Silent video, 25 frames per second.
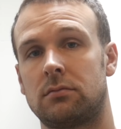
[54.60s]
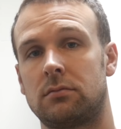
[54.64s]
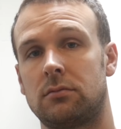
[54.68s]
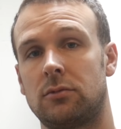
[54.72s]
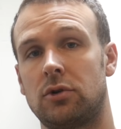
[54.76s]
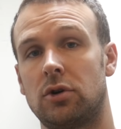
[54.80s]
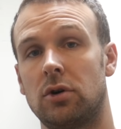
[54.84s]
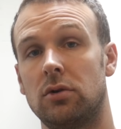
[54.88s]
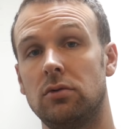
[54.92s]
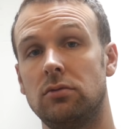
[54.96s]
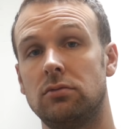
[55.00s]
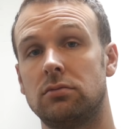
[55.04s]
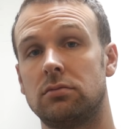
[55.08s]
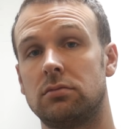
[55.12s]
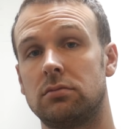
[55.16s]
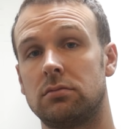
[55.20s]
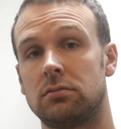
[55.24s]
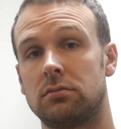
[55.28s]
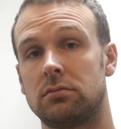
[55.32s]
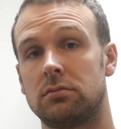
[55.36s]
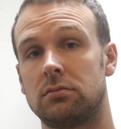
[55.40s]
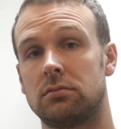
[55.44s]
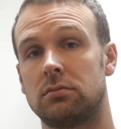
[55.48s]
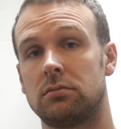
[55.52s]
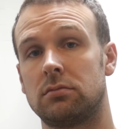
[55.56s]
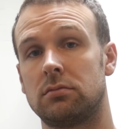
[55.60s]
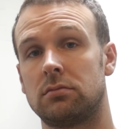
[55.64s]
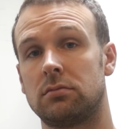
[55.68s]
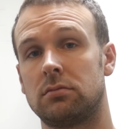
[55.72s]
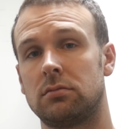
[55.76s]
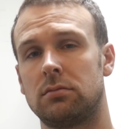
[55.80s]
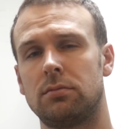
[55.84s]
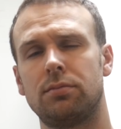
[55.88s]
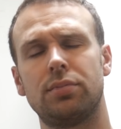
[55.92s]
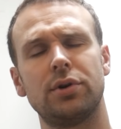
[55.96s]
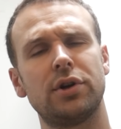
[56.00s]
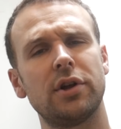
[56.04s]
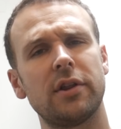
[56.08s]
Cool.
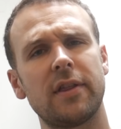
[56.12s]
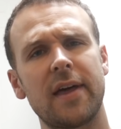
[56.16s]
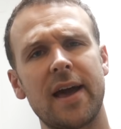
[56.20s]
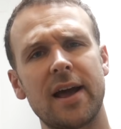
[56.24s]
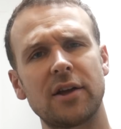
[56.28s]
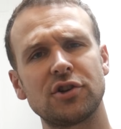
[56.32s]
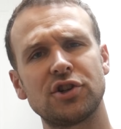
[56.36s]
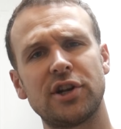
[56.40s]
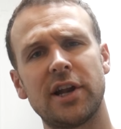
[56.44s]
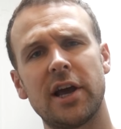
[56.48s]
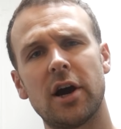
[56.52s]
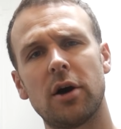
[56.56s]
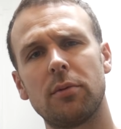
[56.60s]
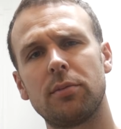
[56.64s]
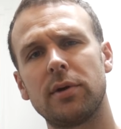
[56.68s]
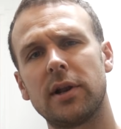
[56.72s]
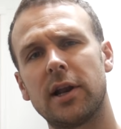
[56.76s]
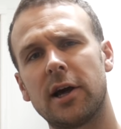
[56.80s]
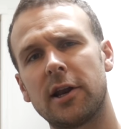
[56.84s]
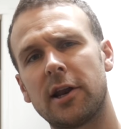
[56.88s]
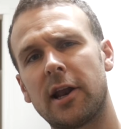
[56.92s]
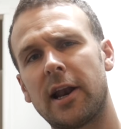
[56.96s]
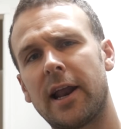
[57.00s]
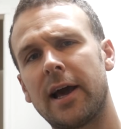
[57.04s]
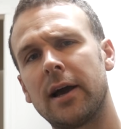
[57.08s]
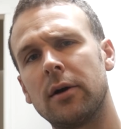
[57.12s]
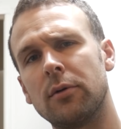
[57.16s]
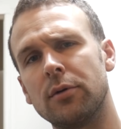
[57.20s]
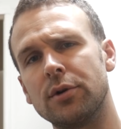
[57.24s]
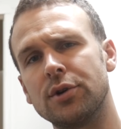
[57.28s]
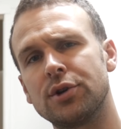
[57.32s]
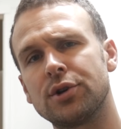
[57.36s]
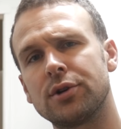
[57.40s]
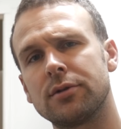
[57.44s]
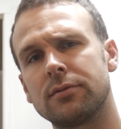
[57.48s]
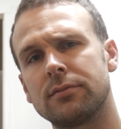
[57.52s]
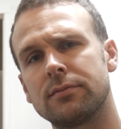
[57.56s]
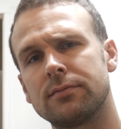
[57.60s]
But do they actually help you learn a
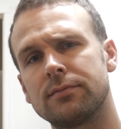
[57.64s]
language?